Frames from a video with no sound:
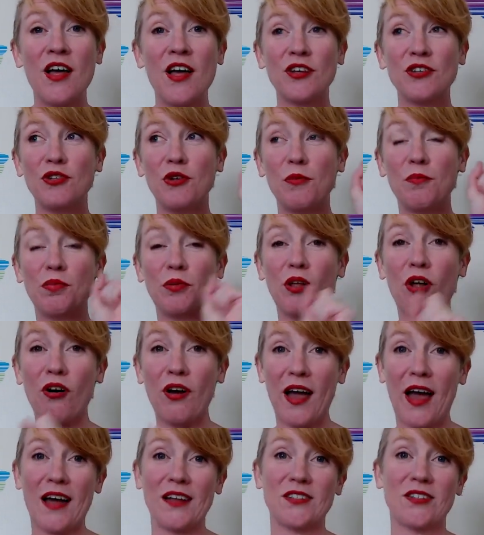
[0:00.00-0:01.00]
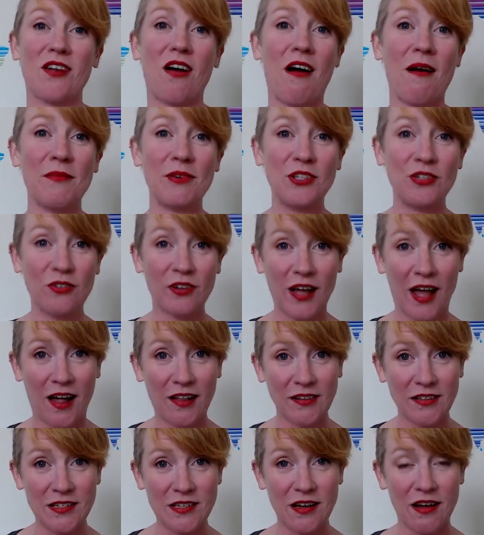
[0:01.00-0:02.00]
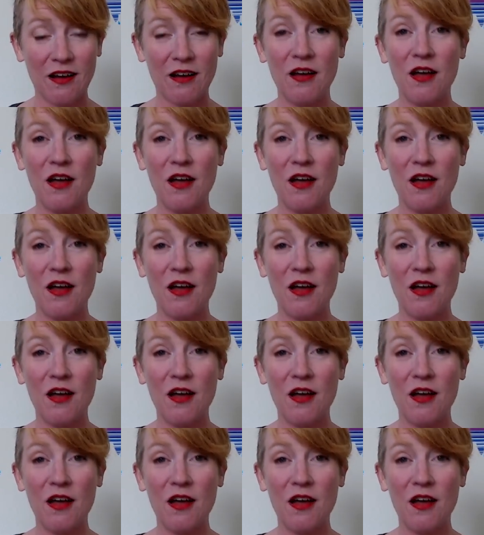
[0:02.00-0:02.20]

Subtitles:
you block out time in your calendar,